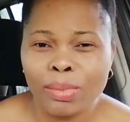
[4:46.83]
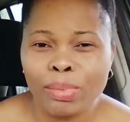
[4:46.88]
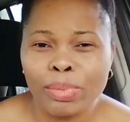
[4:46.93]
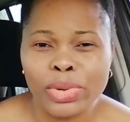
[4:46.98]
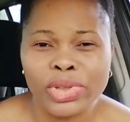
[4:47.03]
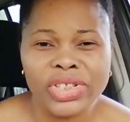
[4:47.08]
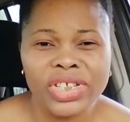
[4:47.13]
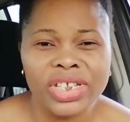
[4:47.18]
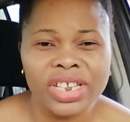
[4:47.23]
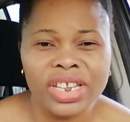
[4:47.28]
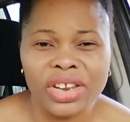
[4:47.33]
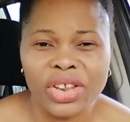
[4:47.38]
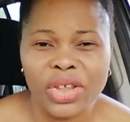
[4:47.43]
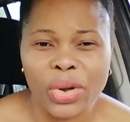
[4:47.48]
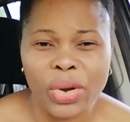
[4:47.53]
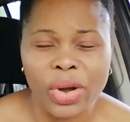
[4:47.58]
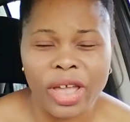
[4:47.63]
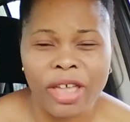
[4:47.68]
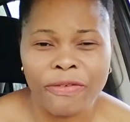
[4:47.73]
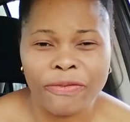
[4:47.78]
putting in
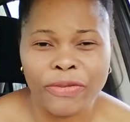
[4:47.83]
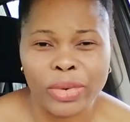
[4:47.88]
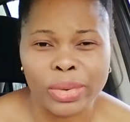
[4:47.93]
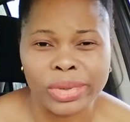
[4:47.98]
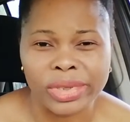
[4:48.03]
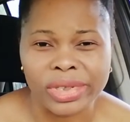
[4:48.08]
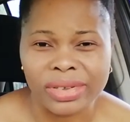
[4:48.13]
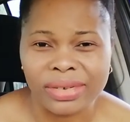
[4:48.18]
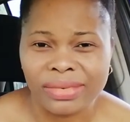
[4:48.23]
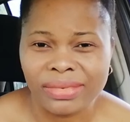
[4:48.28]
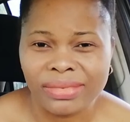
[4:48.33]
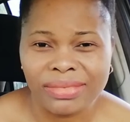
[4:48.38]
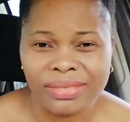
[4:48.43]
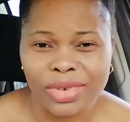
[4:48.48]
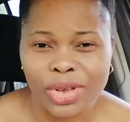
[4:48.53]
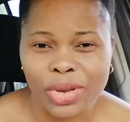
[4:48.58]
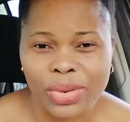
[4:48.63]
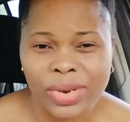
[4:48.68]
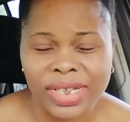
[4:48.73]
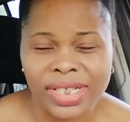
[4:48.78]
your effort,
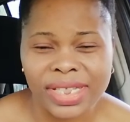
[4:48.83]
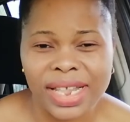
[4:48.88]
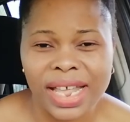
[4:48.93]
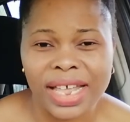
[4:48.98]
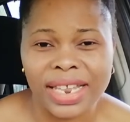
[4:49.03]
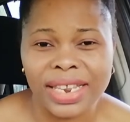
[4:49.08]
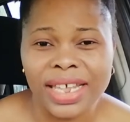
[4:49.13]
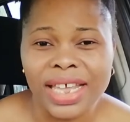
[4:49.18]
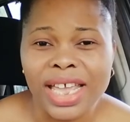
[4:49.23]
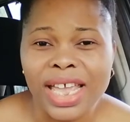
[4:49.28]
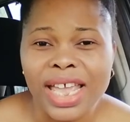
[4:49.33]
you understand,